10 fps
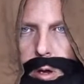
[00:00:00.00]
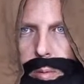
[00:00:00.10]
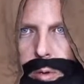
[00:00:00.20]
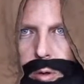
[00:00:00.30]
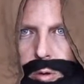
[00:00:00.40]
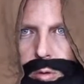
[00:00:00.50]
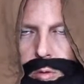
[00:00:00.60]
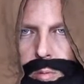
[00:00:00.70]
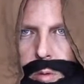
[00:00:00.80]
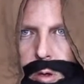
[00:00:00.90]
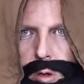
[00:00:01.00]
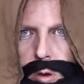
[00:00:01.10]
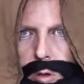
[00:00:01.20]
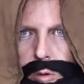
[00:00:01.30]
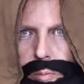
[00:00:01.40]
am here to make
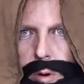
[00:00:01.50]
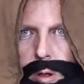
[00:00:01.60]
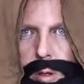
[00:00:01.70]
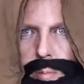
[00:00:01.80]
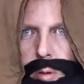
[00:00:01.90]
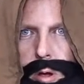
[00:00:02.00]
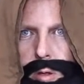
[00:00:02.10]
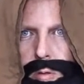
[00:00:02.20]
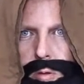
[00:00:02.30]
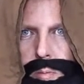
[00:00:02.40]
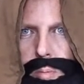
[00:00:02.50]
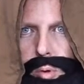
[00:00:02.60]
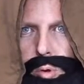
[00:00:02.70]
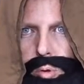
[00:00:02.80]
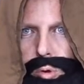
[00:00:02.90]
another polyplastic
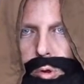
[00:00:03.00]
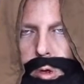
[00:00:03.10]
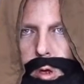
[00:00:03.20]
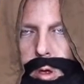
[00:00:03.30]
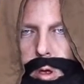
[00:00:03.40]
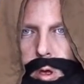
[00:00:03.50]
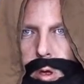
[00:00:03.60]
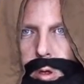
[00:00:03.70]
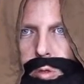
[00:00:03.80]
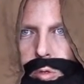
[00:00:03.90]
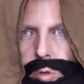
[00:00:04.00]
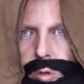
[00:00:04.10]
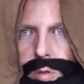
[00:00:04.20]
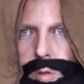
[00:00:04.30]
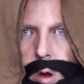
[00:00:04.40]
build.
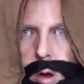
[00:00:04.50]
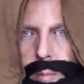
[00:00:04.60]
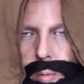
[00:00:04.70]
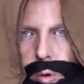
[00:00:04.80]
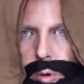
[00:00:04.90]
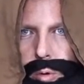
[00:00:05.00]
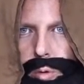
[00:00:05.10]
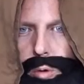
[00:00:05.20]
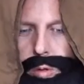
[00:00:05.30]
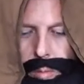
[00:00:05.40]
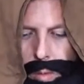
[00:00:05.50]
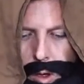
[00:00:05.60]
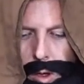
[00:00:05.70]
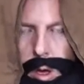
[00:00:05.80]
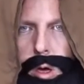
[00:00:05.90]
This time we are going to
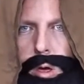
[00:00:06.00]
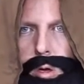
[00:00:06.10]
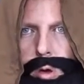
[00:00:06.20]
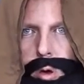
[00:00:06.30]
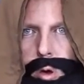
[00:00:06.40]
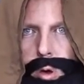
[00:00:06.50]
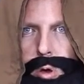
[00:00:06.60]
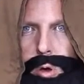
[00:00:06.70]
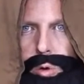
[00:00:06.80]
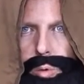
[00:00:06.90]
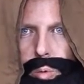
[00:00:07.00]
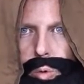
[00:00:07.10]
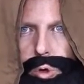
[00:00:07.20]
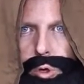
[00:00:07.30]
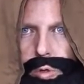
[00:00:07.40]
make a
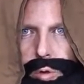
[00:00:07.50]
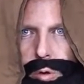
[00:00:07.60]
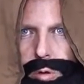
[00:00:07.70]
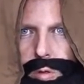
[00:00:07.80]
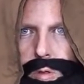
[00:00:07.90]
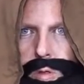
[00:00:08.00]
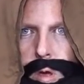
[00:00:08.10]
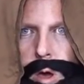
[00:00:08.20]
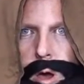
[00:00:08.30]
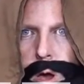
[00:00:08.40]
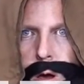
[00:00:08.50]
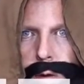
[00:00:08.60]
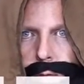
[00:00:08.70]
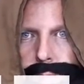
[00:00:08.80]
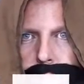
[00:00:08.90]
wizard
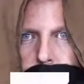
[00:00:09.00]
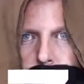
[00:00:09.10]
staff.